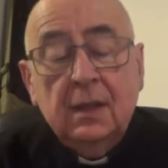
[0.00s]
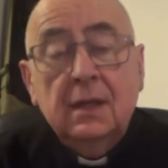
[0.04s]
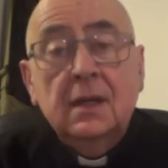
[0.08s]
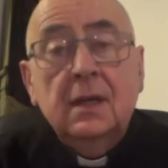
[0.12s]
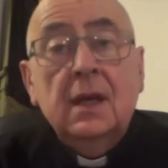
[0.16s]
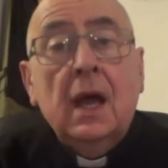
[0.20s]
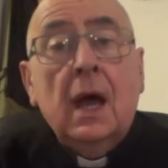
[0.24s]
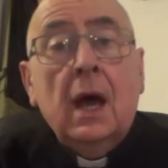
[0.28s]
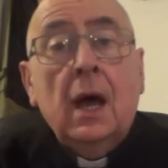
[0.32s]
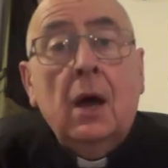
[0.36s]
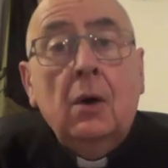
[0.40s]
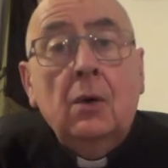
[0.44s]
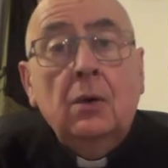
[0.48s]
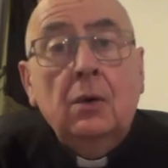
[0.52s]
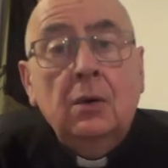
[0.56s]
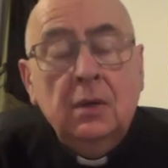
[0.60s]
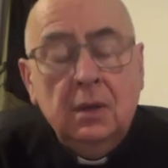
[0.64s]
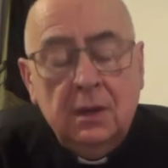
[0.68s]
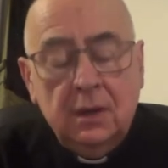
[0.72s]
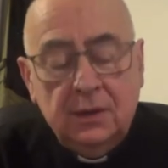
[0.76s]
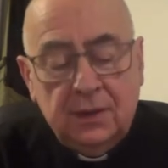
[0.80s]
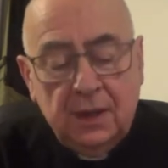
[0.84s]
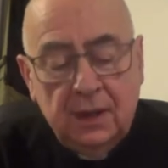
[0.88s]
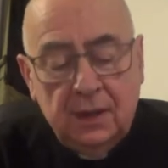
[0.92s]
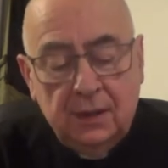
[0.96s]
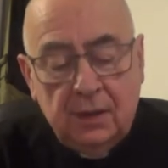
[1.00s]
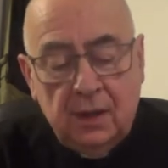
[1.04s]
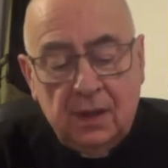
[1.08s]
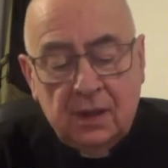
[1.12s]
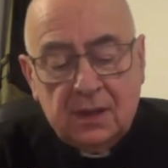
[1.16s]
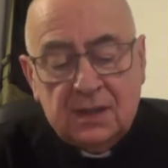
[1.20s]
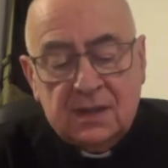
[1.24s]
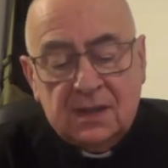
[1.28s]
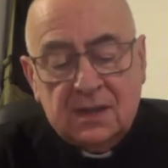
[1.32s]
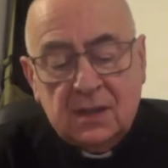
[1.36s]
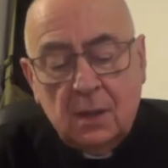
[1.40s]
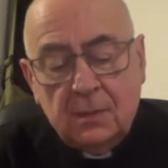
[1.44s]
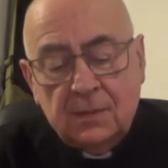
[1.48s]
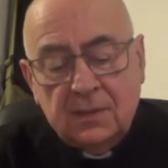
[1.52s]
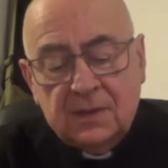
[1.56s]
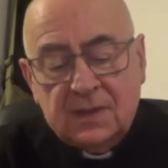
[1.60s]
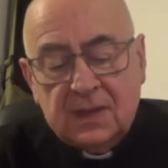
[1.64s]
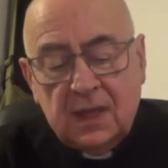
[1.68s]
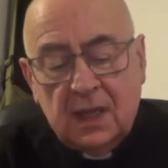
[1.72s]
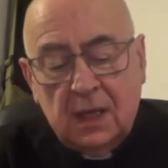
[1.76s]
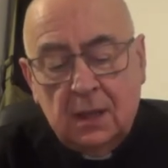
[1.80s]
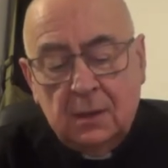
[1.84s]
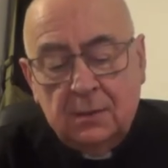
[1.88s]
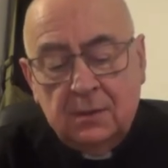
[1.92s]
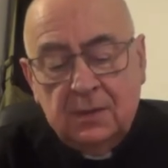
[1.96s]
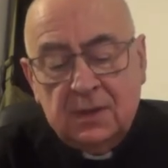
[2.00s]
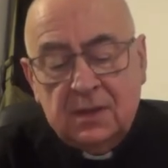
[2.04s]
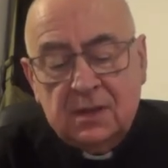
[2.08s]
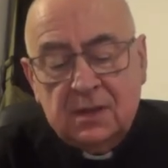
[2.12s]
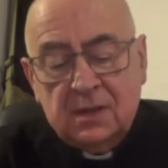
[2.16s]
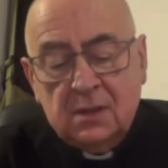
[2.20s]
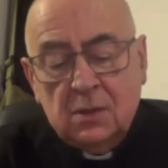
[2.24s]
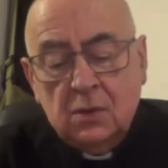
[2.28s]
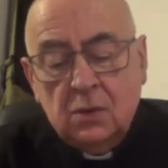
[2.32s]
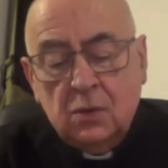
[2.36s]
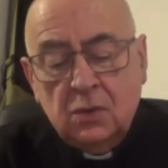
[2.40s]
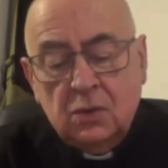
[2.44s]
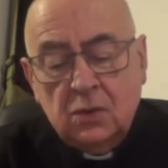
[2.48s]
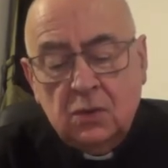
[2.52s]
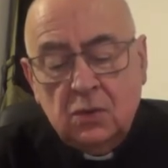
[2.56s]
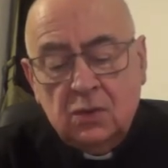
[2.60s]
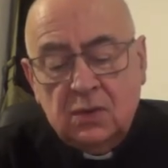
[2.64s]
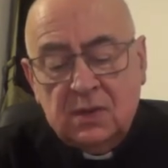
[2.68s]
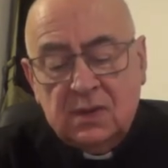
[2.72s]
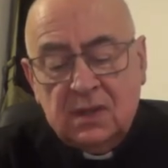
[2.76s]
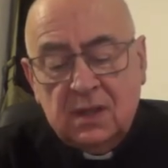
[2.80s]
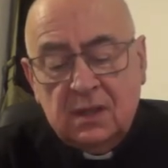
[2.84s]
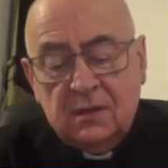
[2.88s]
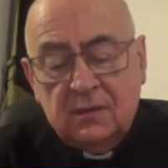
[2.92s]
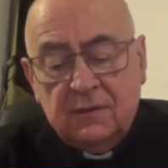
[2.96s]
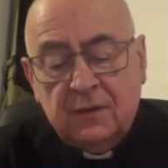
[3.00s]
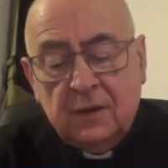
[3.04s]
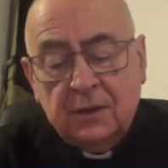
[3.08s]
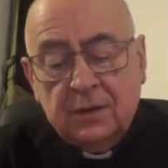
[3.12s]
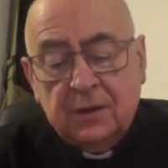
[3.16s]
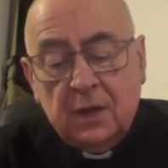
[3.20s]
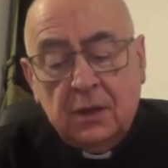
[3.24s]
Now, there are some celibates who use it for